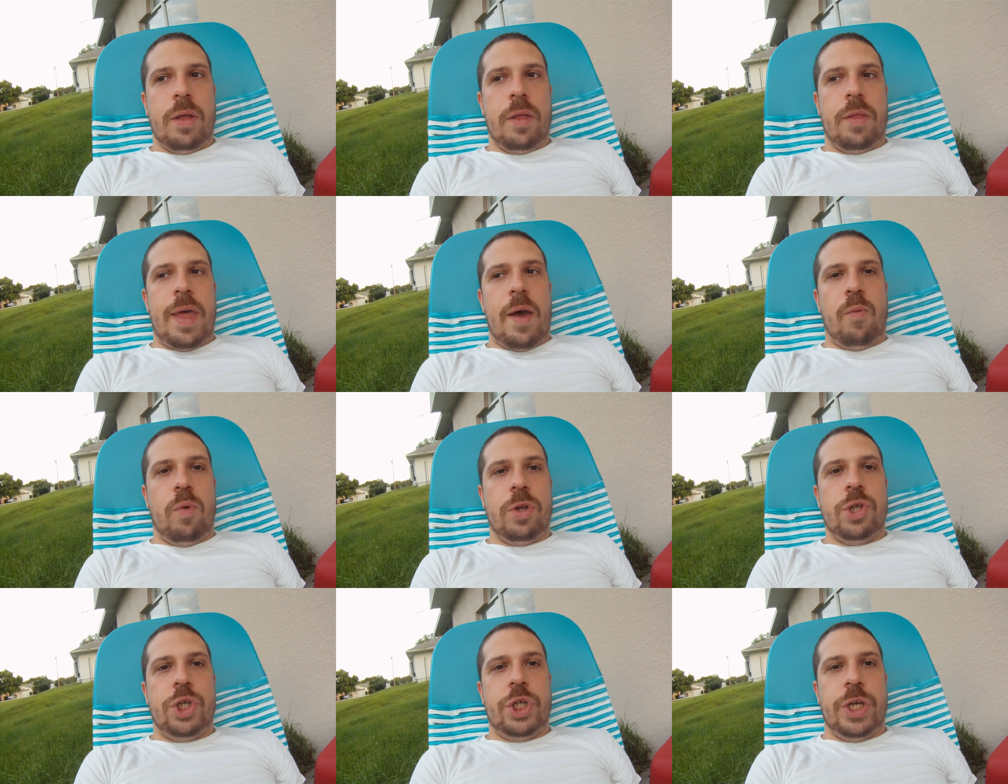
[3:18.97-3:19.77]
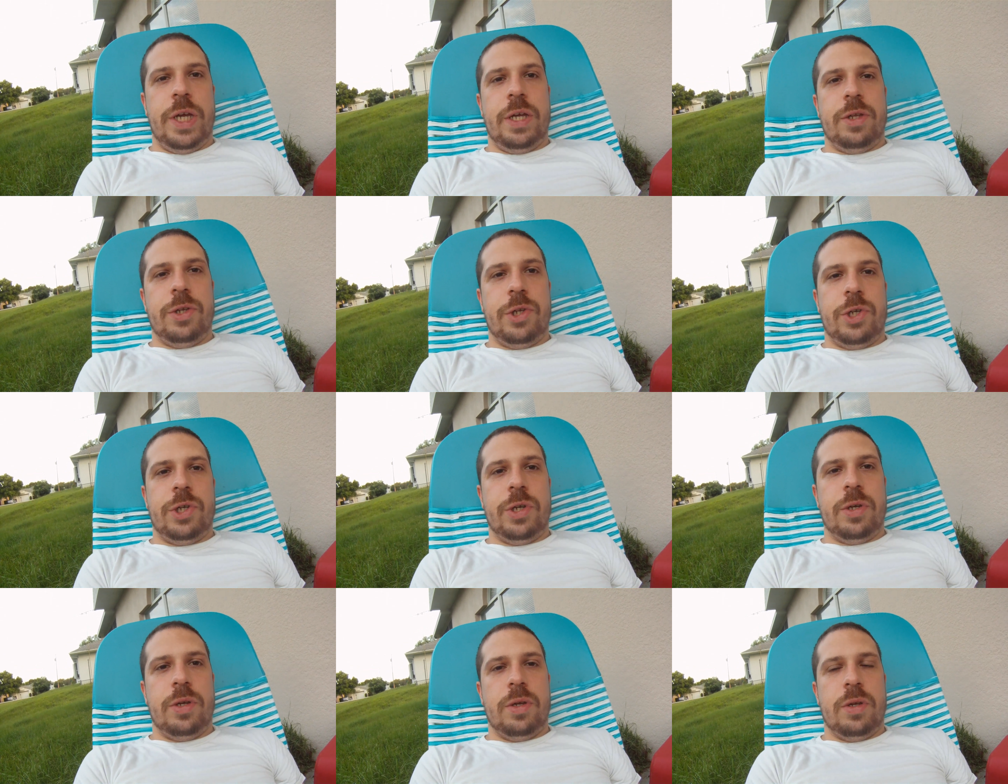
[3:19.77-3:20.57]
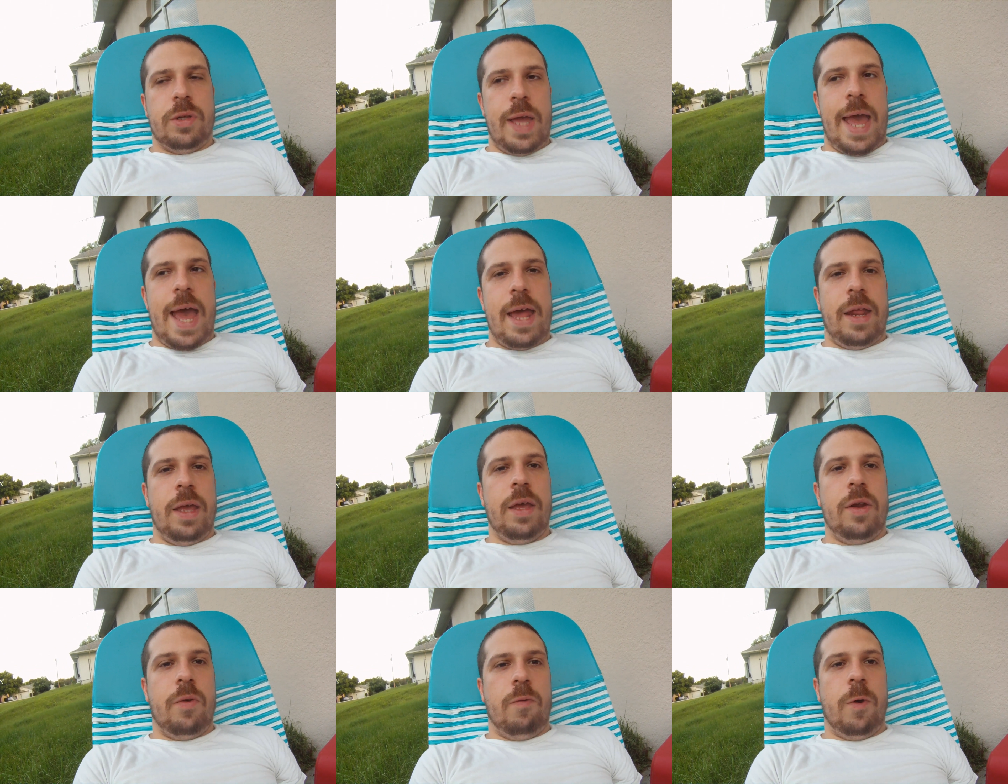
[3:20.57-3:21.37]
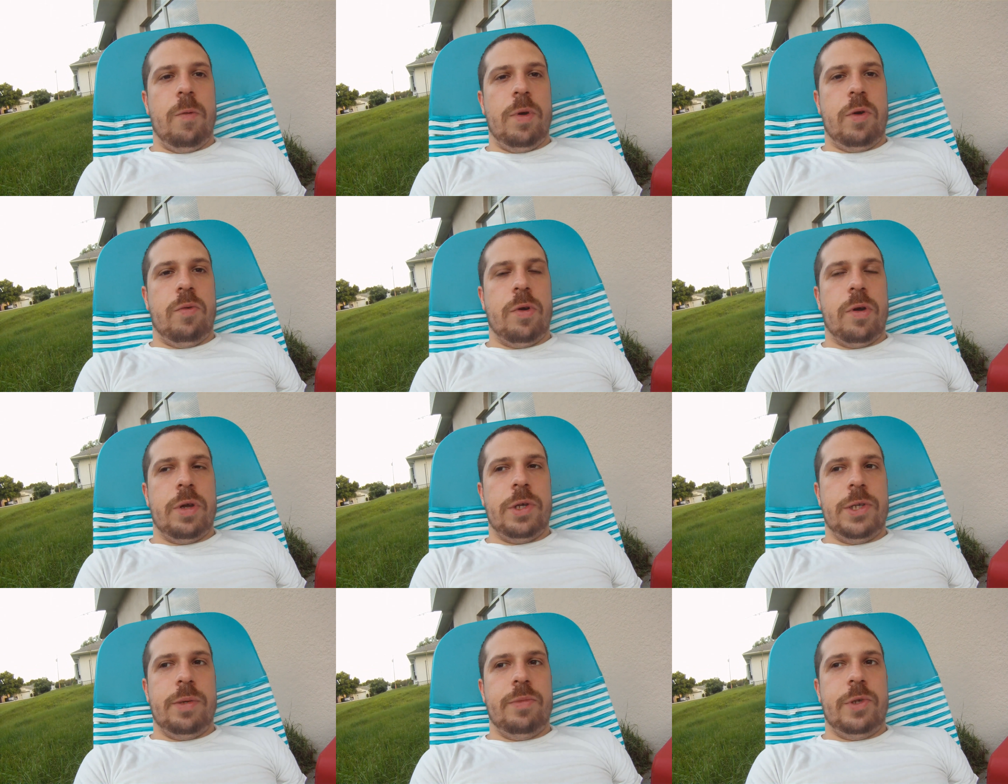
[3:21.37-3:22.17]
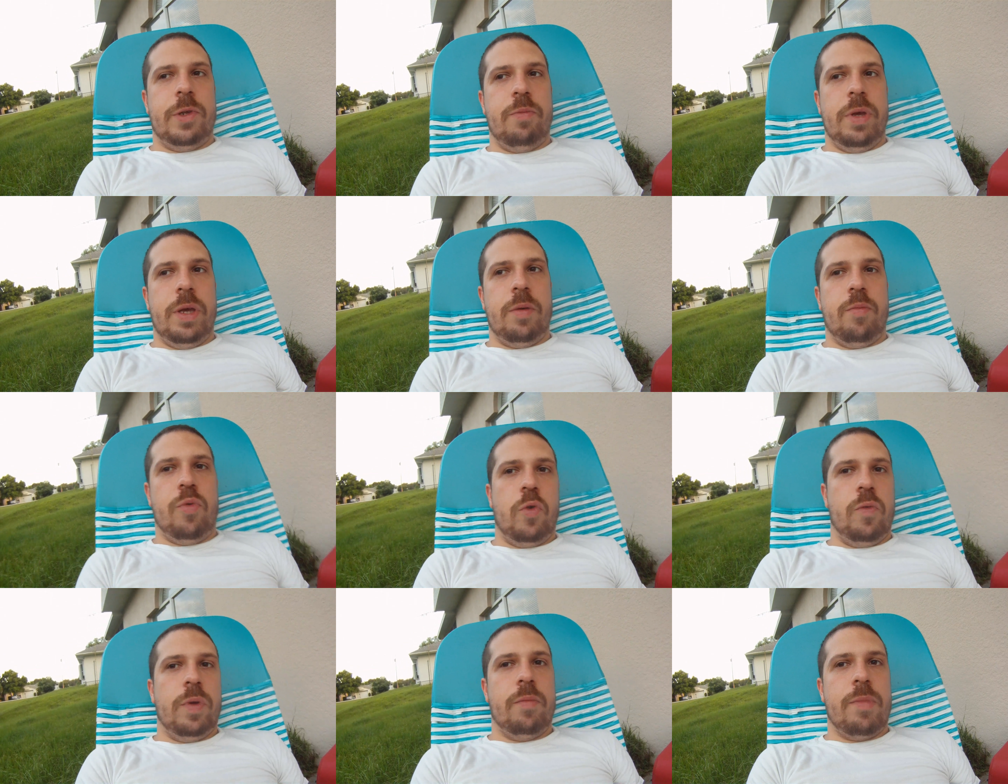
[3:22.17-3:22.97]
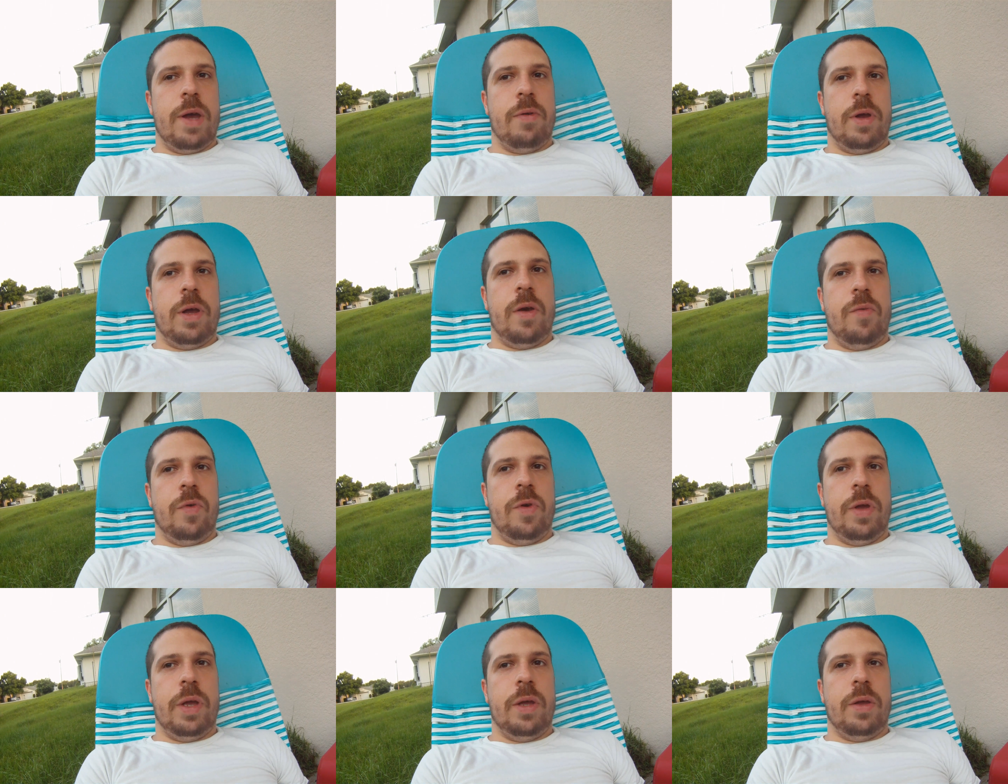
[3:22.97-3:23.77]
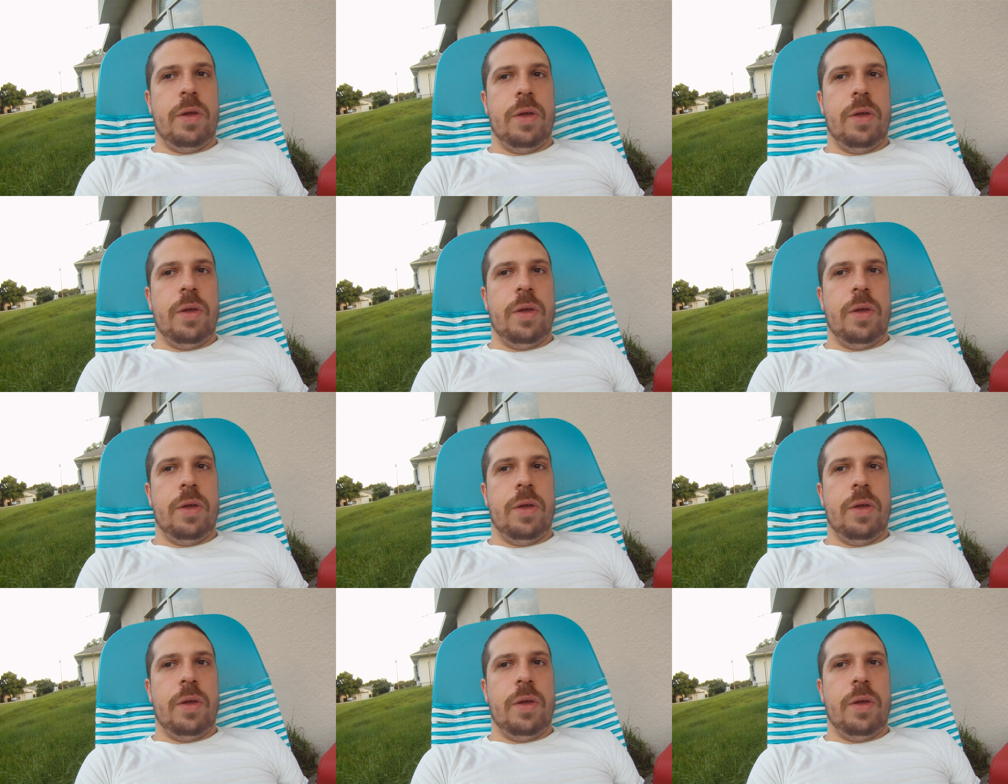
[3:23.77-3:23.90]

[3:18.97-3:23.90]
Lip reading: That one change, adding in aerobic work, seems to be improving my recovery